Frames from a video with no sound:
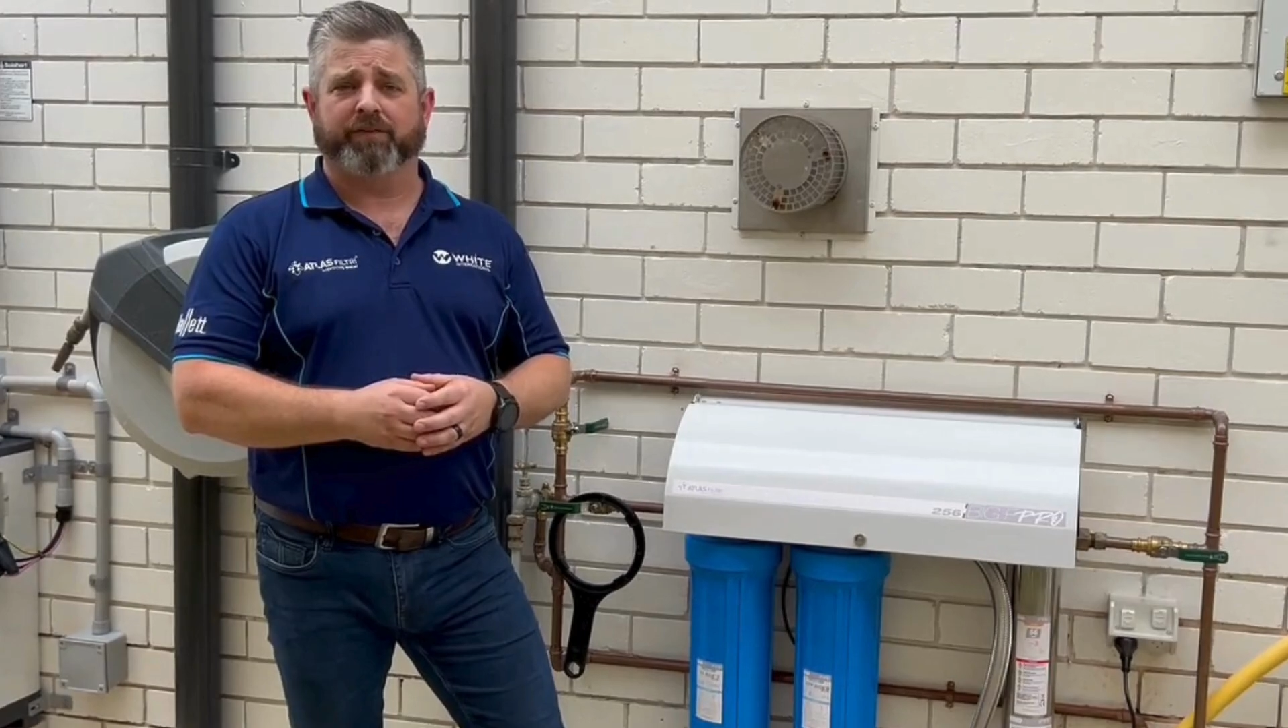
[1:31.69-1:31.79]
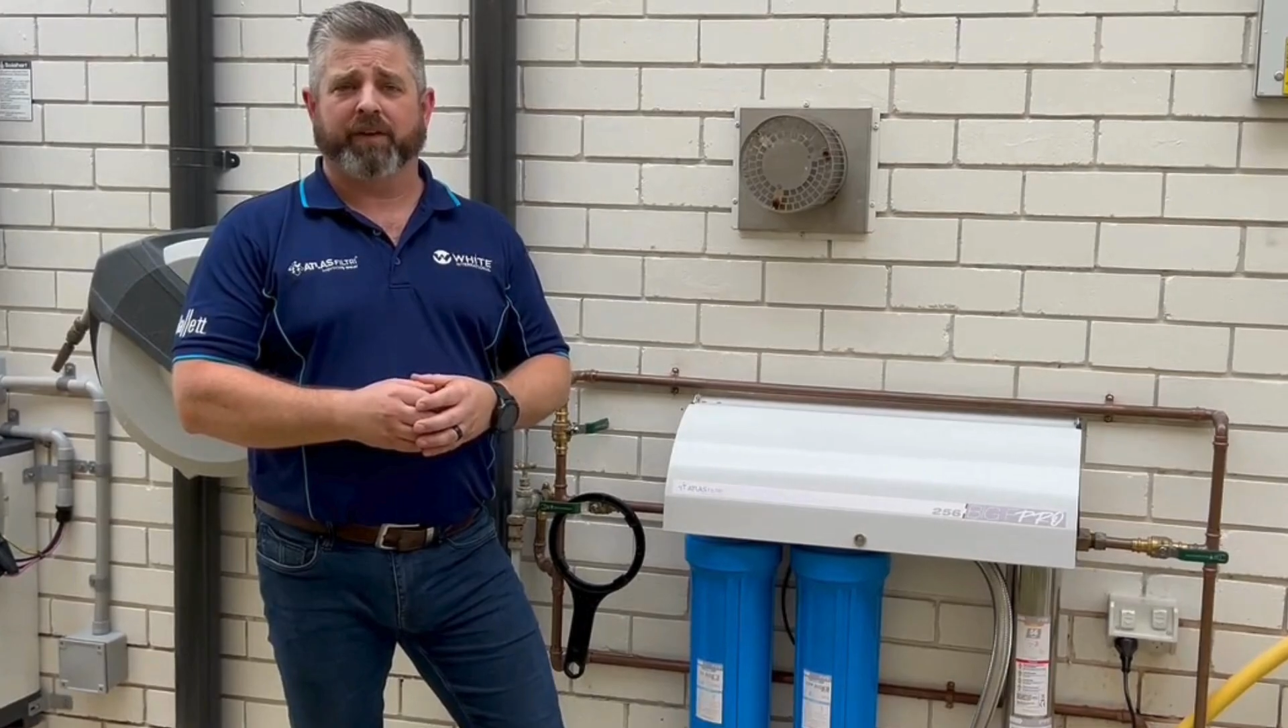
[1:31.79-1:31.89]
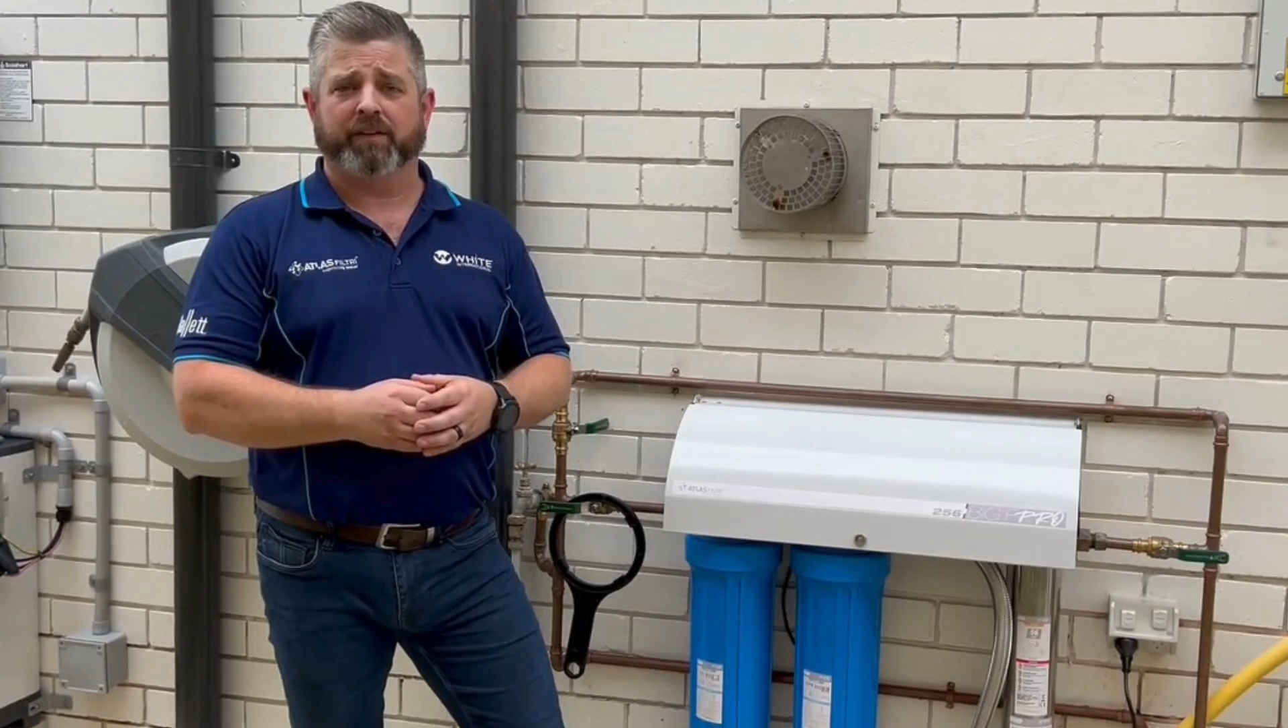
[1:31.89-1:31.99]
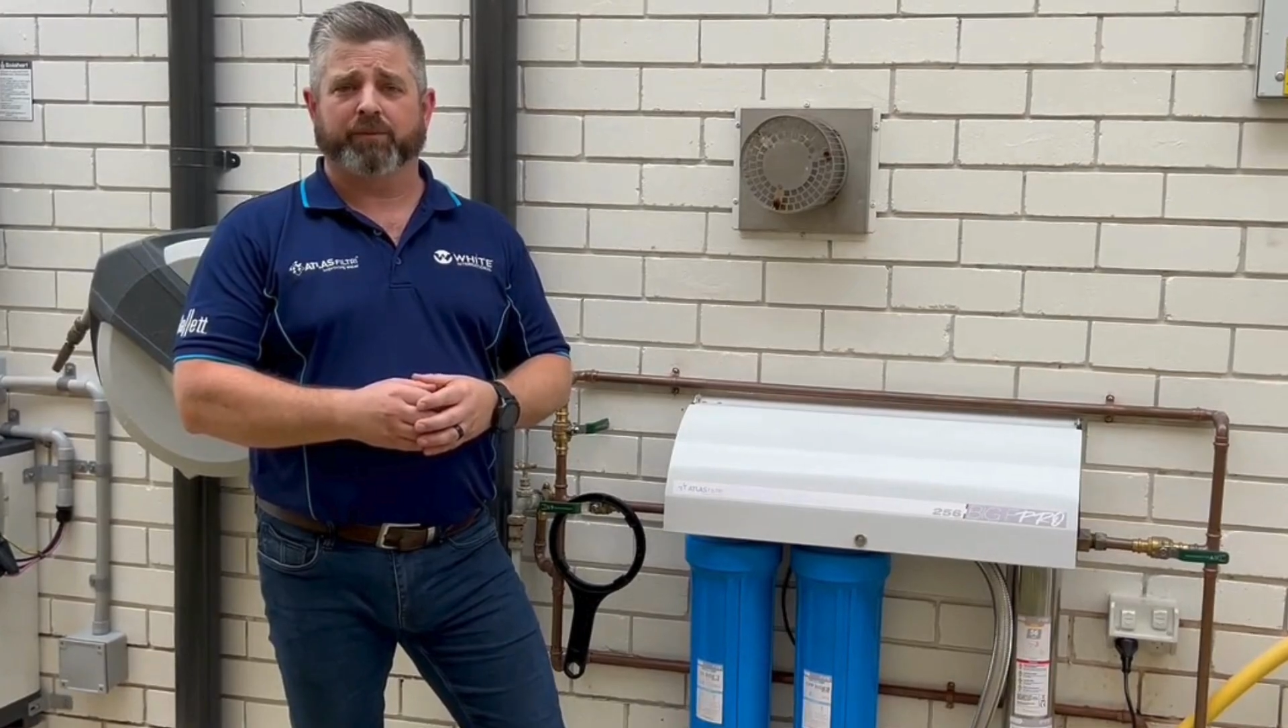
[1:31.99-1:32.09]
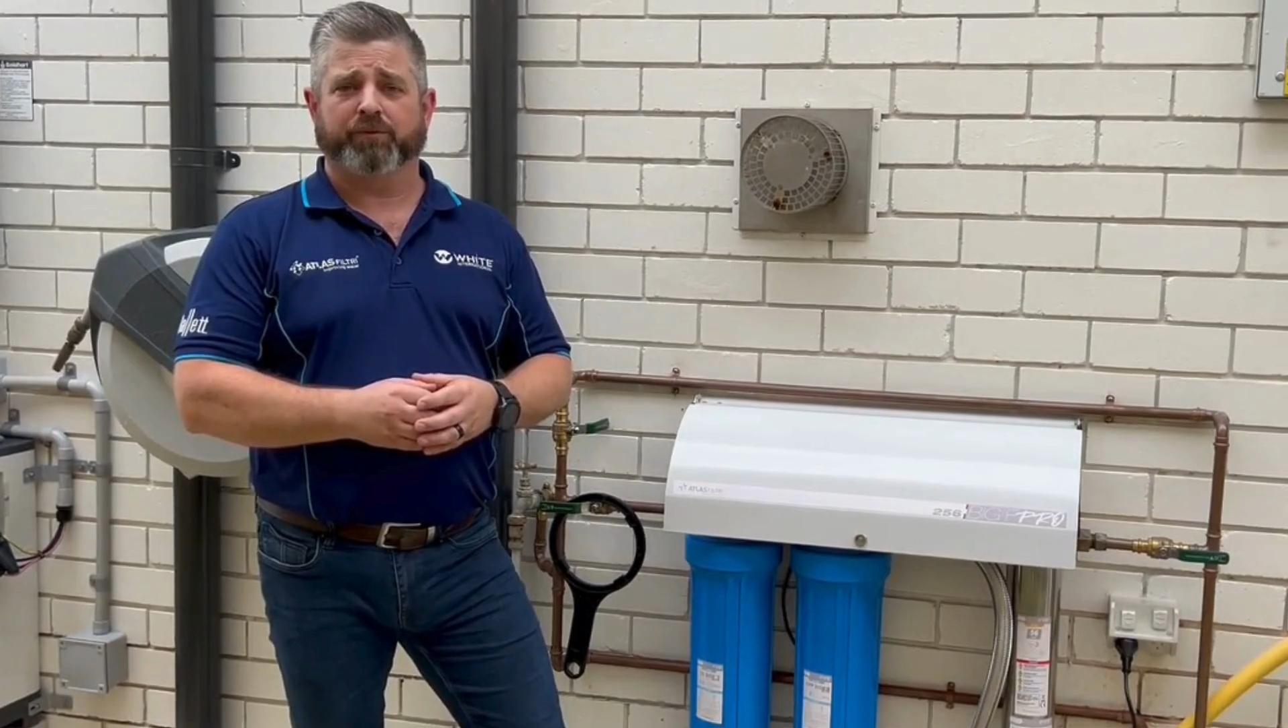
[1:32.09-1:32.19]

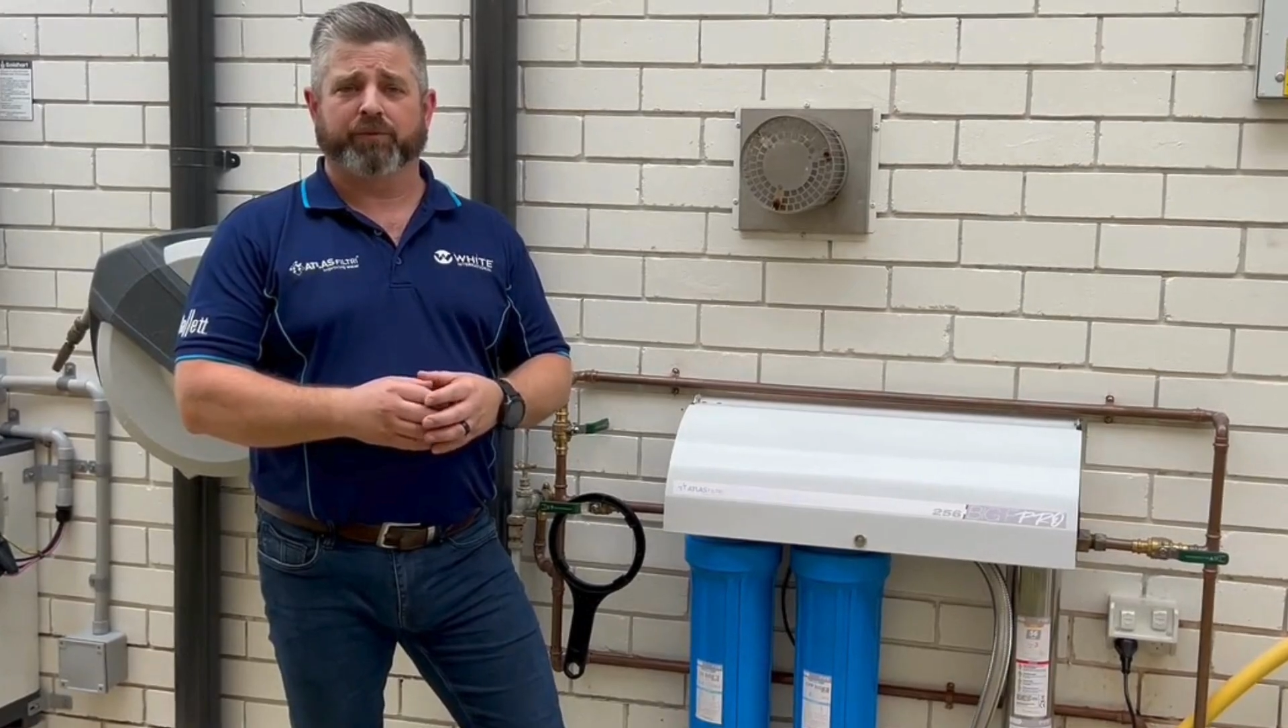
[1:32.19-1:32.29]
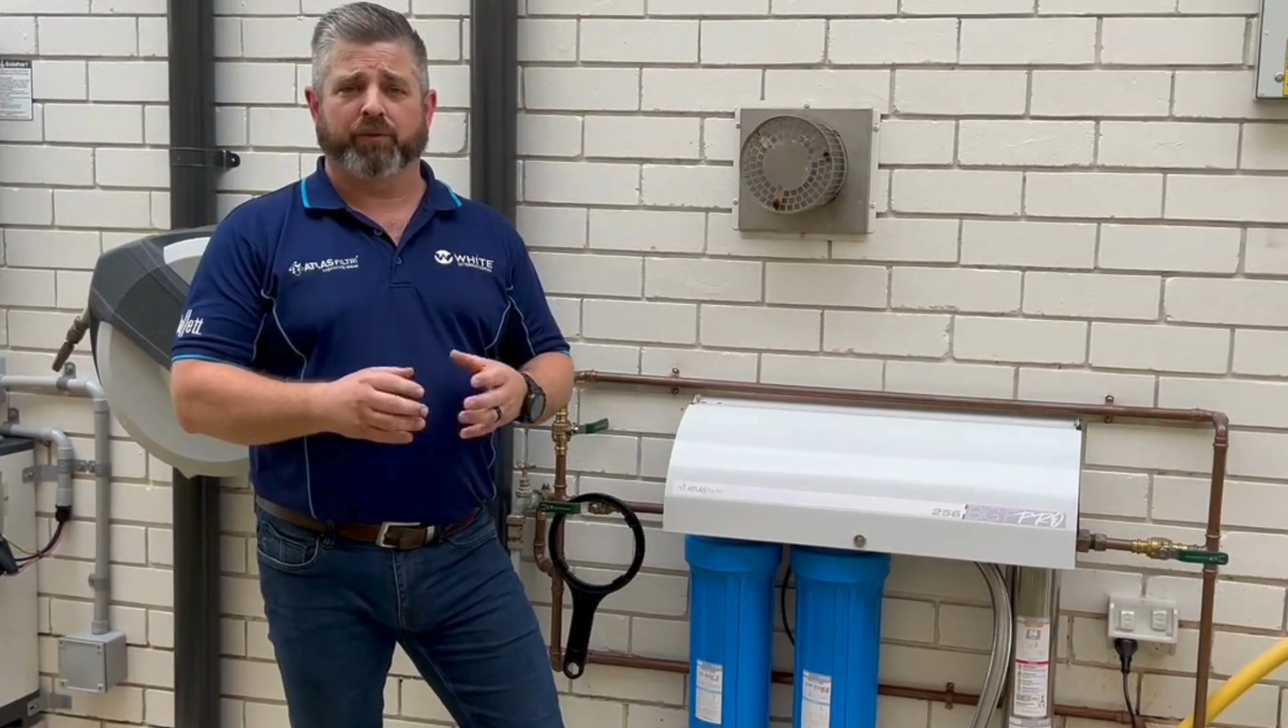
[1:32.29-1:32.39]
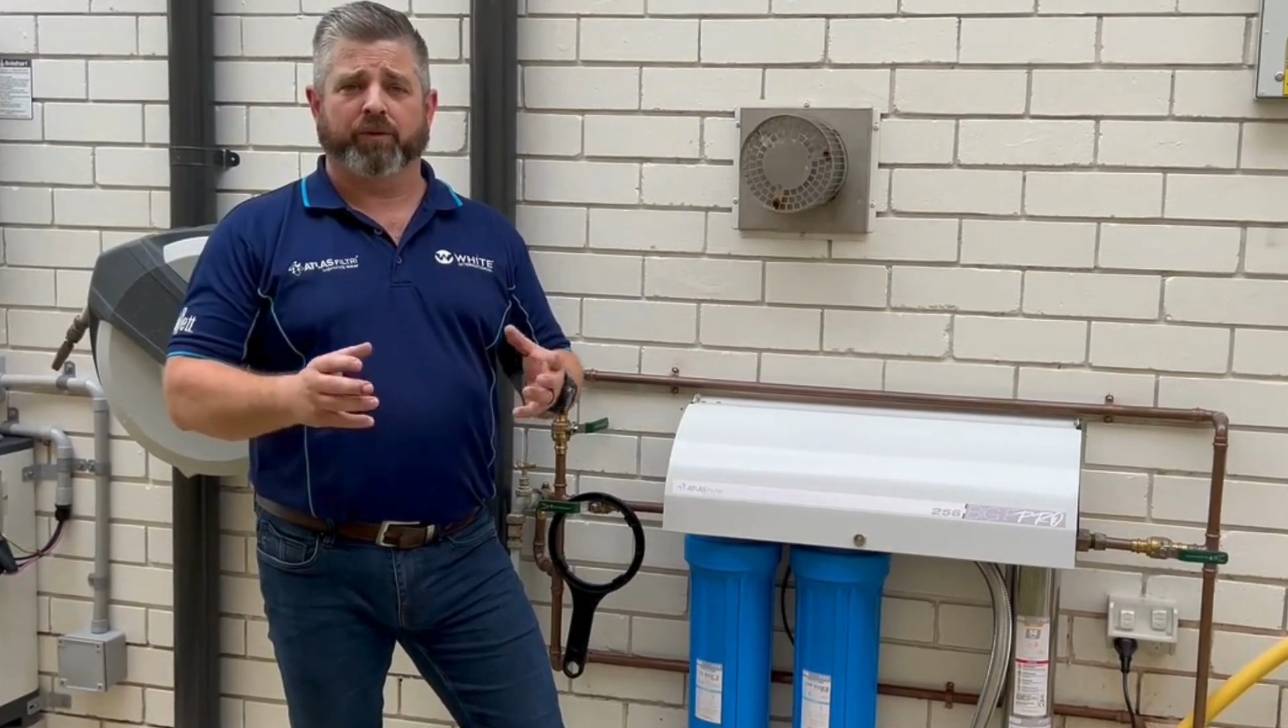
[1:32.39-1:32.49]
and available